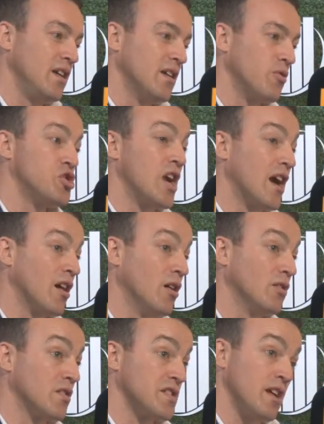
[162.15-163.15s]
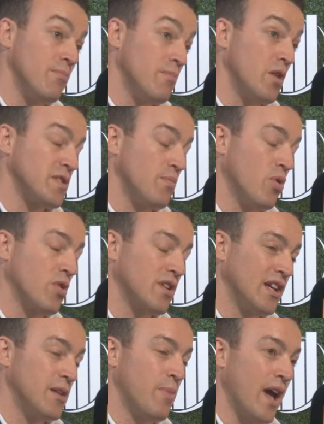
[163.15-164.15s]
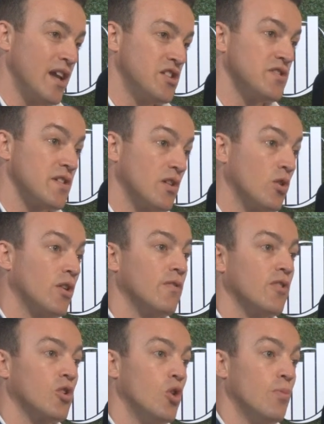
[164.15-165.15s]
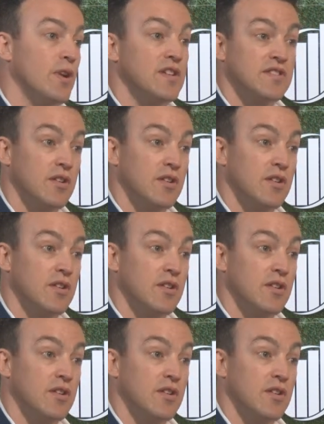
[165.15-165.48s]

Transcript: you know shareholders and most importantly patients are looking for companies